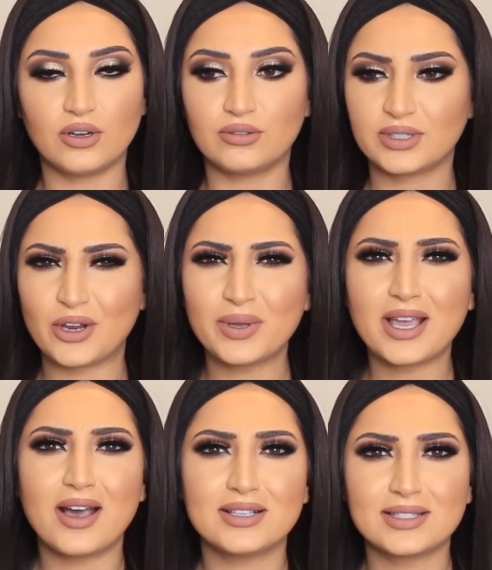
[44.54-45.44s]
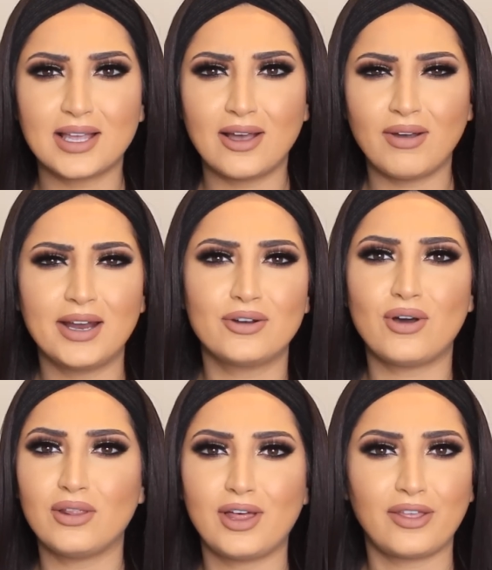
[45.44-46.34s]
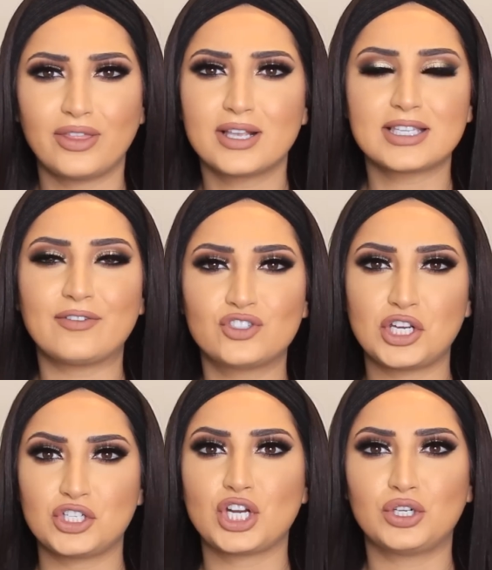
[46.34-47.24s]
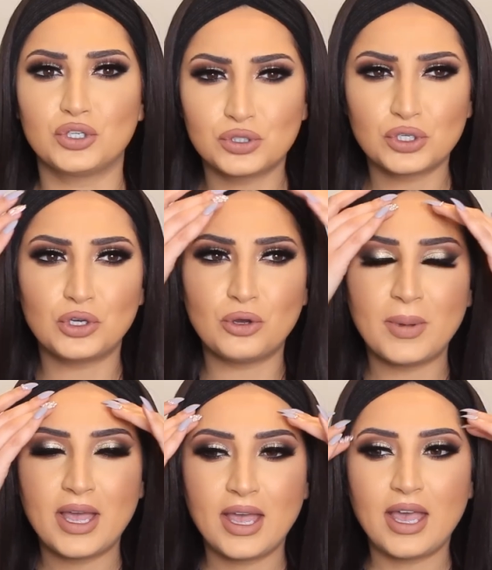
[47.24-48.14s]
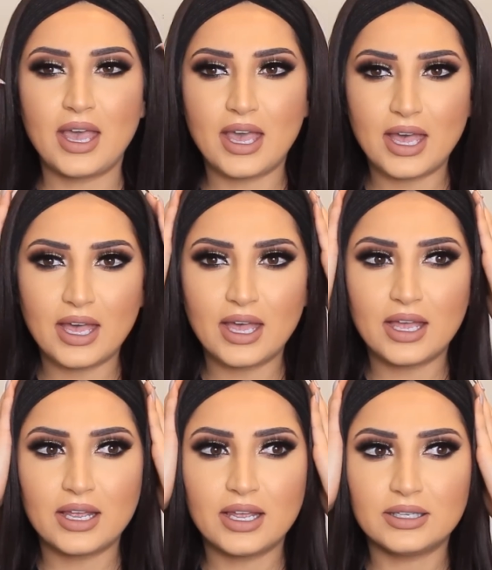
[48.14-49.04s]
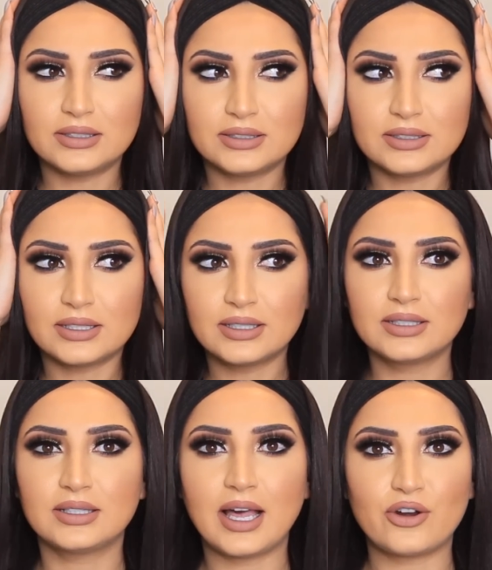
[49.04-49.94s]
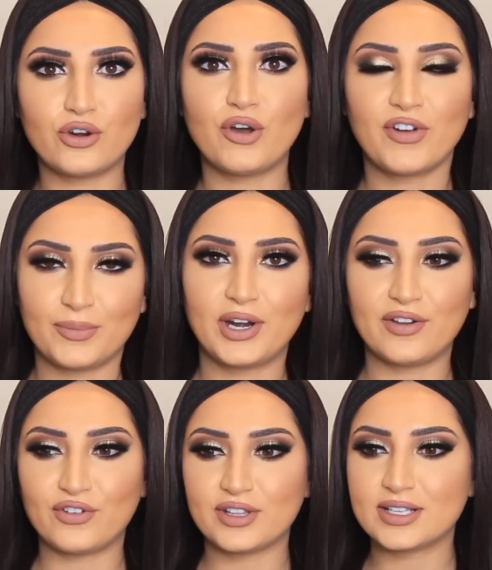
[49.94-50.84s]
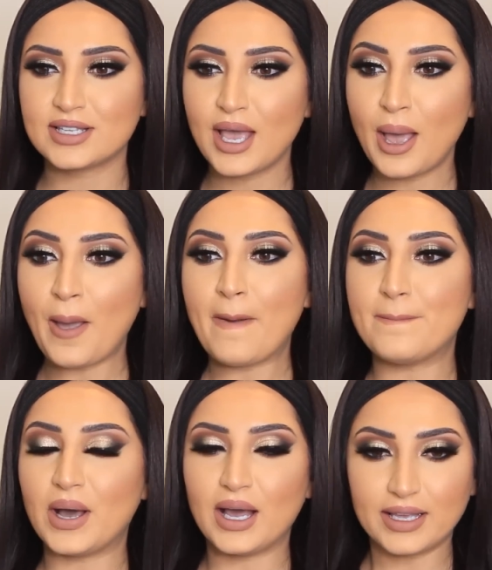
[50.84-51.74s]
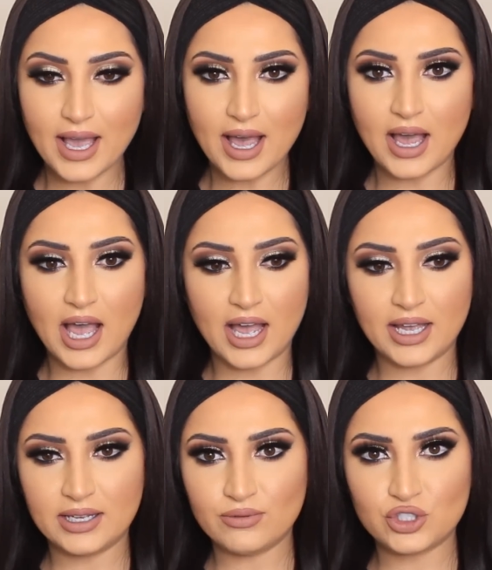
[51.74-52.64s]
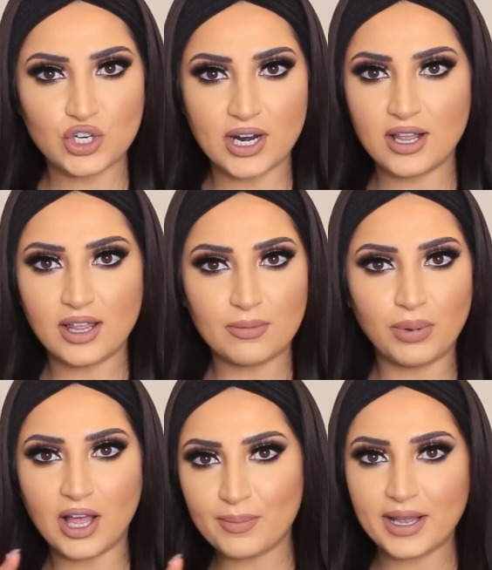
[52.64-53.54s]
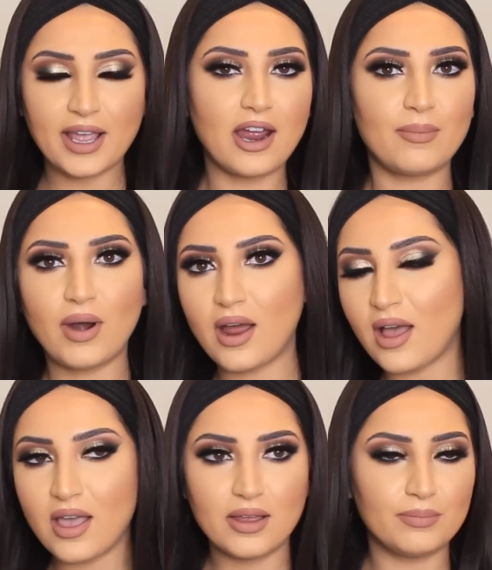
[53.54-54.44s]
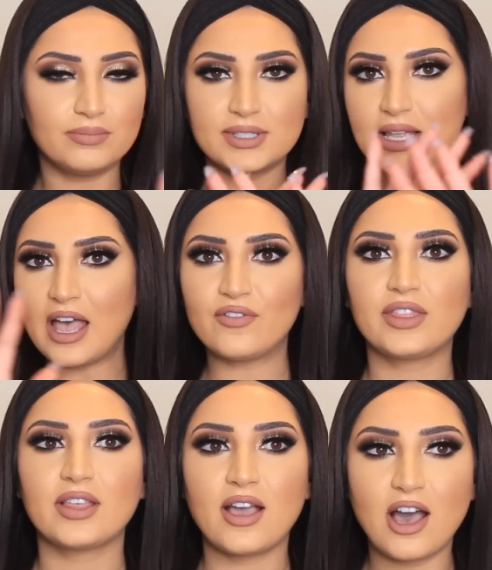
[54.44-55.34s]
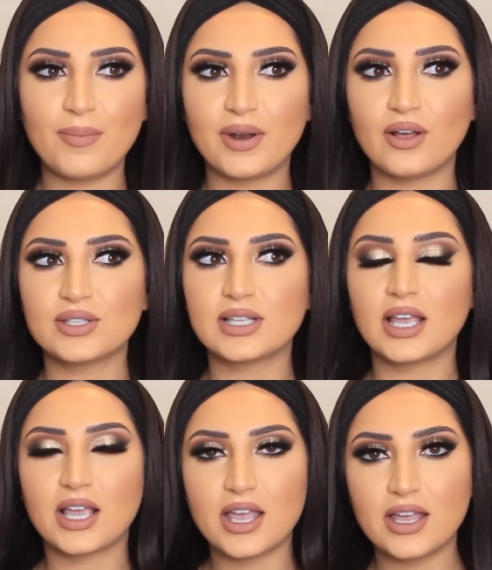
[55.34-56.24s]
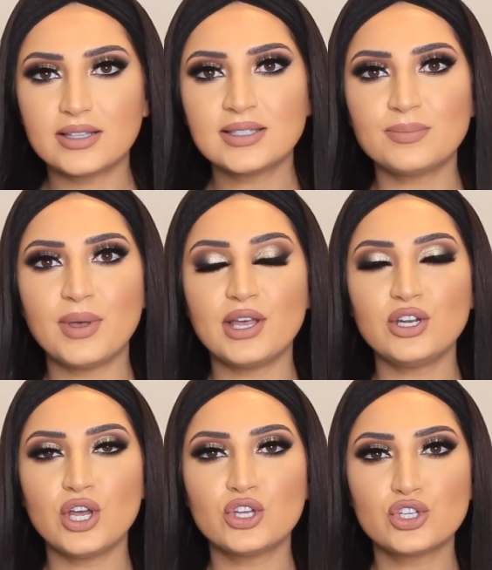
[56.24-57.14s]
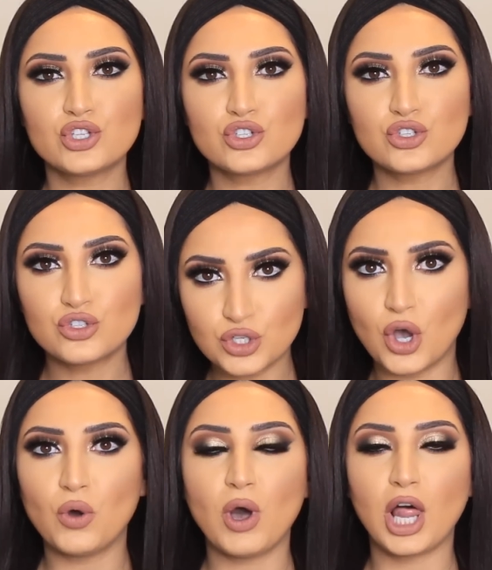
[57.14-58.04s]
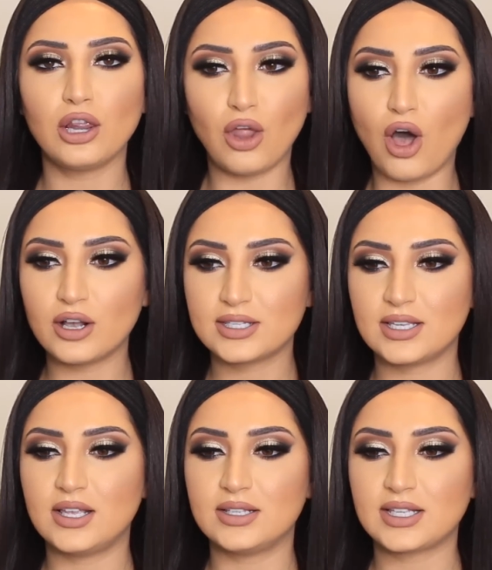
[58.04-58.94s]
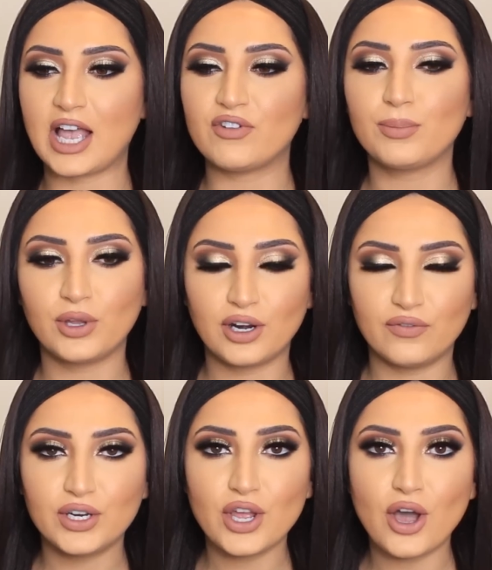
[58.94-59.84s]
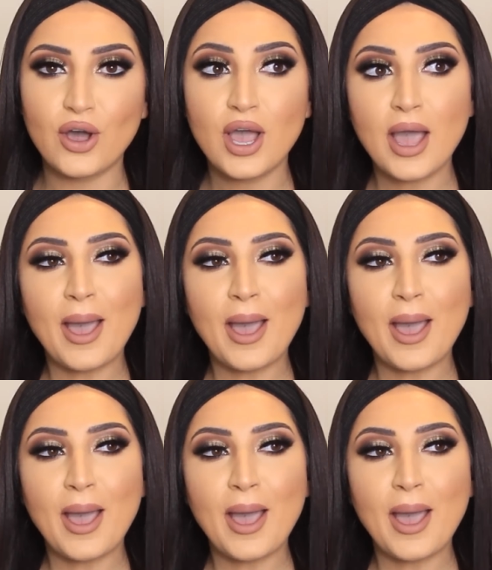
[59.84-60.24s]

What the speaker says: Oh, can we cuss now? I know a lot of things have changed on YouTube and I don't know if I'm ready for this. But yeah, I was trying to like plug my camera and set everything up and I was like, it's been so long since I've uploaded a video.